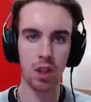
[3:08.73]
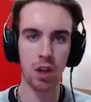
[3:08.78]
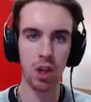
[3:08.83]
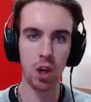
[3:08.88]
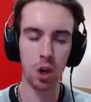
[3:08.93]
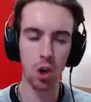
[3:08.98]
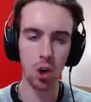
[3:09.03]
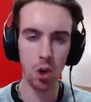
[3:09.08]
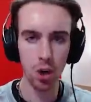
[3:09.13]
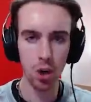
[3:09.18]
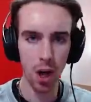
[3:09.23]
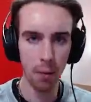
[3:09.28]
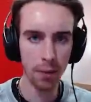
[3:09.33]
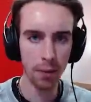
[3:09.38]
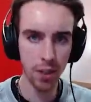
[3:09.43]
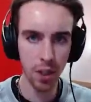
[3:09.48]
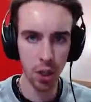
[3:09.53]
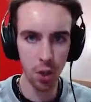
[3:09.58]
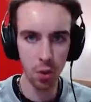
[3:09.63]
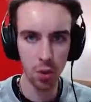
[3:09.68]
Or number
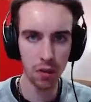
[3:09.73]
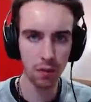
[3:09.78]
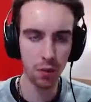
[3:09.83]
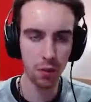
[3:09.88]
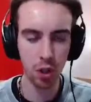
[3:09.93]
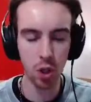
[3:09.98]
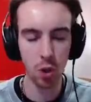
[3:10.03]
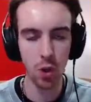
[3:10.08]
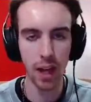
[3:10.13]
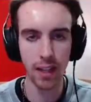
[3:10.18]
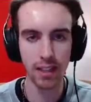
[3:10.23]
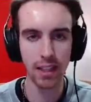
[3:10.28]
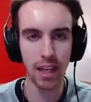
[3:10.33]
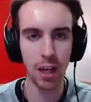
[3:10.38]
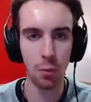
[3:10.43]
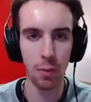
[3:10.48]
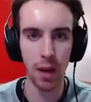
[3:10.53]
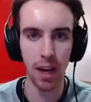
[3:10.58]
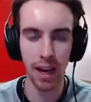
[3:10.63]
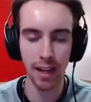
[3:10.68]
2, if your gulag's a
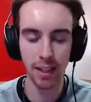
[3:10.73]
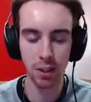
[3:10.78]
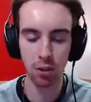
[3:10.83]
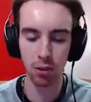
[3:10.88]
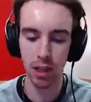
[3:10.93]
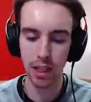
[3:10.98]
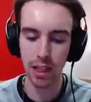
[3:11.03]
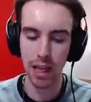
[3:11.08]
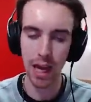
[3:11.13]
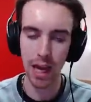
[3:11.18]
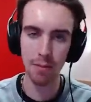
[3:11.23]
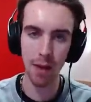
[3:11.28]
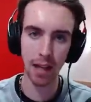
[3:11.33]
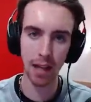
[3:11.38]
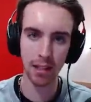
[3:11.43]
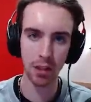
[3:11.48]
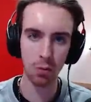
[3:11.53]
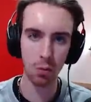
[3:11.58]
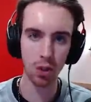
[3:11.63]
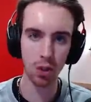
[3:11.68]
little bit later in the game,
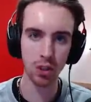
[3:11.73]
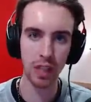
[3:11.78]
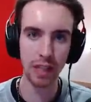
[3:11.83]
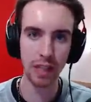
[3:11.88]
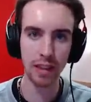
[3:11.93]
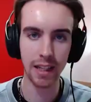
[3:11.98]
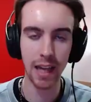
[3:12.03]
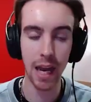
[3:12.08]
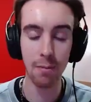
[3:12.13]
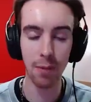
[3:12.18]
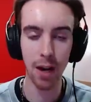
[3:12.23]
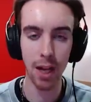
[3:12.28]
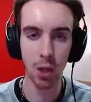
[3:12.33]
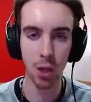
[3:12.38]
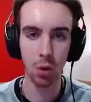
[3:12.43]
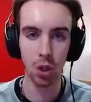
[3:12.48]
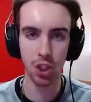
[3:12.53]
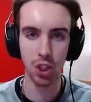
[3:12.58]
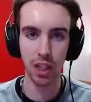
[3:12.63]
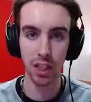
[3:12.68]
as it was in the gameplay you're
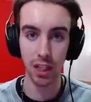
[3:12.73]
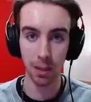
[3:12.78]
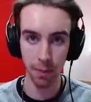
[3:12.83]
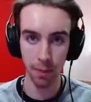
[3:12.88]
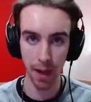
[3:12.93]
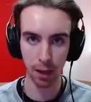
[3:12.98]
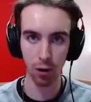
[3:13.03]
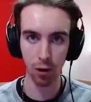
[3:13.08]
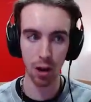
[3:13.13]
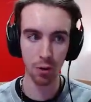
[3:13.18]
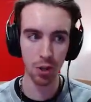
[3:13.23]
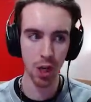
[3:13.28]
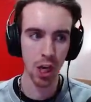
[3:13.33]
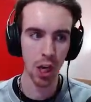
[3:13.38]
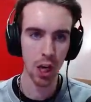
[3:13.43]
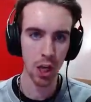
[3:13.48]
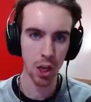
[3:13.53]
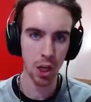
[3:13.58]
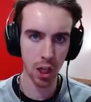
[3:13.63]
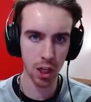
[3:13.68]
watching in the background,
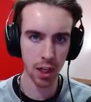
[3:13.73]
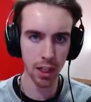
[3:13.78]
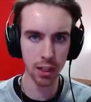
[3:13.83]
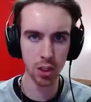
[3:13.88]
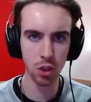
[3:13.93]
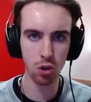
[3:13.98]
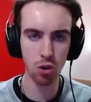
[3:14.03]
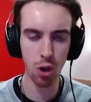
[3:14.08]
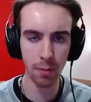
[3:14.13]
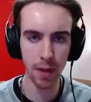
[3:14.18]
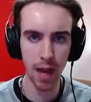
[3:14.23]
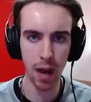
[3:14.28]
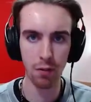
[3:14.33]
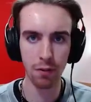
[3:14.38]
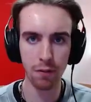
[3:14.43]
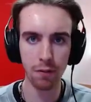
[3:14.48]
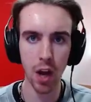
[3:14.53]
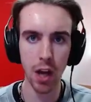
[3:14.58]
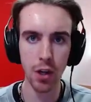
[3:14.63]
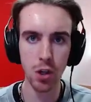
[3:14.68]
you're going to need to drop down,
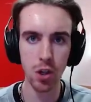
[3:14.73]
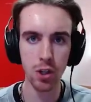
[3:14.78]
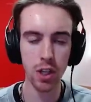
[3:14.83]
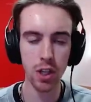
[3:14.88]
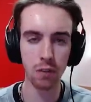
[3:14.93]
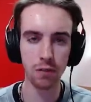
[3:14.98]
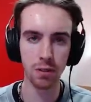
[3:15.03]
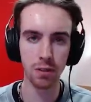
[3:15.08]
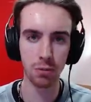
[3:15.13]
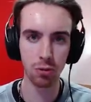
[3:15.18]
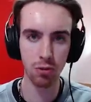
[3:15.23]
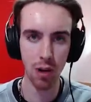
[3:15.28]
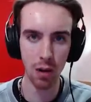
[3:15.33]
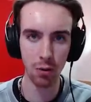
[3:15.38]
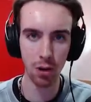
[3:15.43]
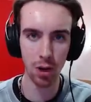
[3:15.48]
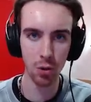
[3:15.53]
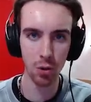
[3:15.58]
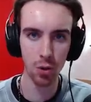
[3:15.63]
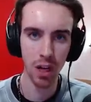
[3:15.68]
find yourself some
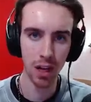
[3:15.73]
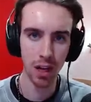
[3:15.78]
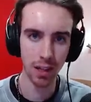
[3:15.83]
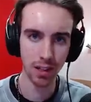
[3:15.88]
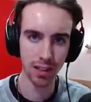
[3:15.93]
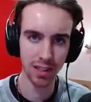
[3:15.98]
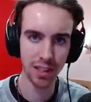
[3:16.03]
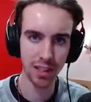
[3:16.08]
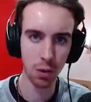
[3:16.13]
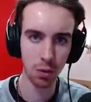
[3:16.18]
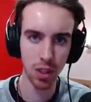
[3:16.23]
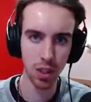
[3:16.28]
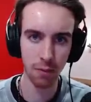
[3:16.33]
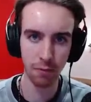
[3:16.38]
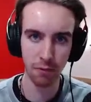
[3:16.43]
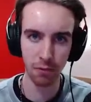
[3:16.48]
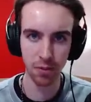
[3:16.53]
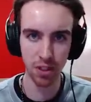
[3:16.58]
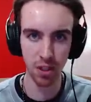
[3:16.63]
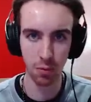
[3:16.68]
ground loot, and steal some
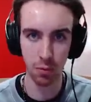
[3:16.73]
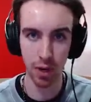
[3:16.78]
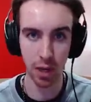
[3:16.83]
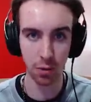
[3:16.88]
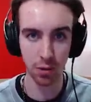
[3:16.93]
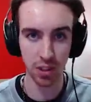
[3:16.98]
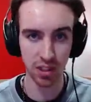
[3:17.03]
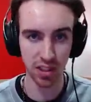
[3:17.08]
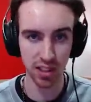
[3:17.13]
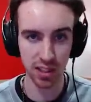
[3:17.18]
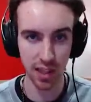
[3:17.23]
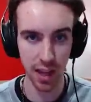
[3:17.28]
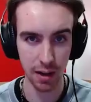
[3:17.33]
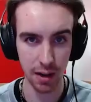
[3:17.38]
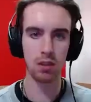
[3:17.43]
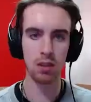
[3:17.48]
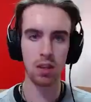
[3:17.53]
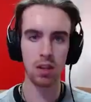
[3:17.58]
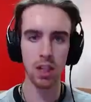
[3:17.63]
from someone else instead.